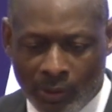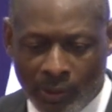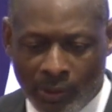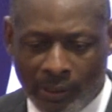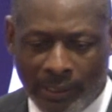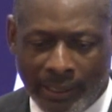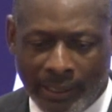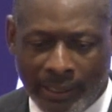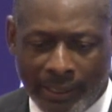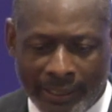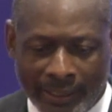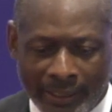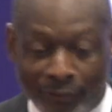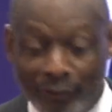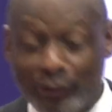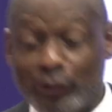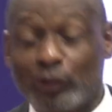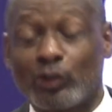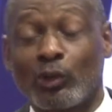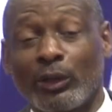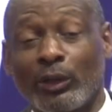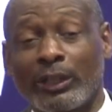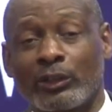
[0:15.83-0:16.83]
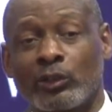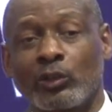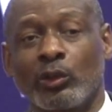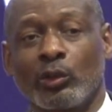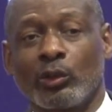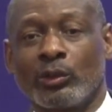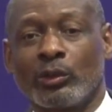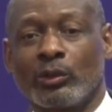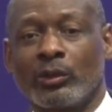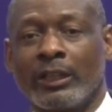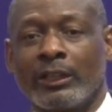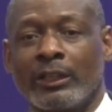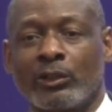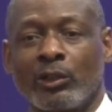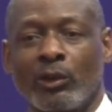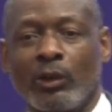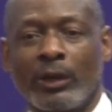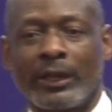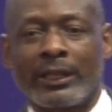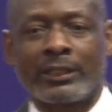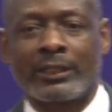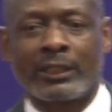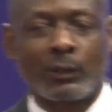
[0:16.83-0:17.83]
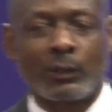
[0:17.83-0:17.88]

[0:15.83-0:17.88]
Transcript: uh, every song is good as long as it